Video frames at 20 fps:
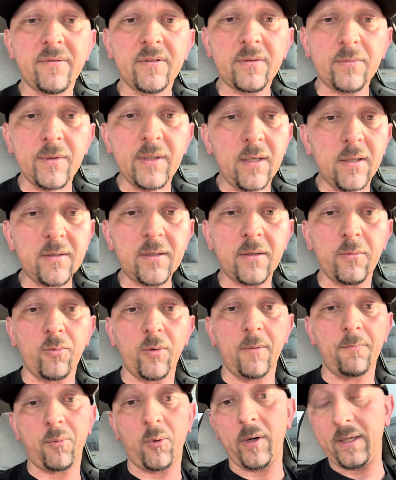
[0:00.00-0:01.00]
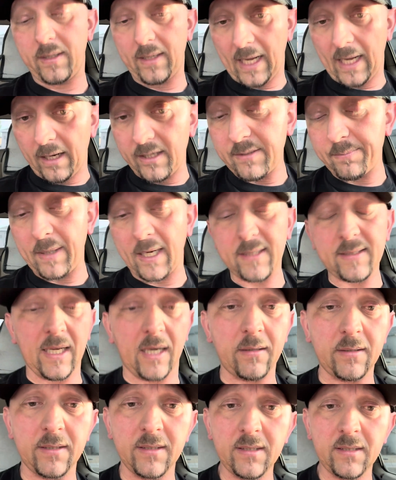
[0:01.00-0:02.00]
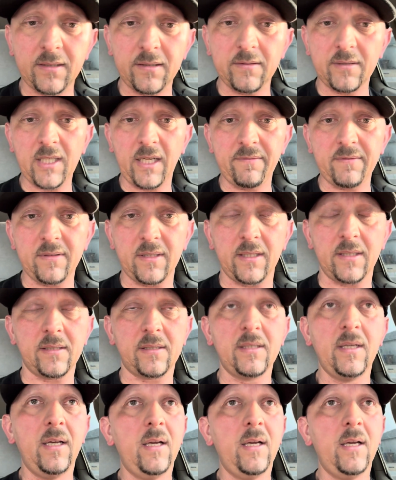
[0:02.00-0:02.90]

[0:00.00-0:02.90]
300 at one point. Now he's back down into the 270s.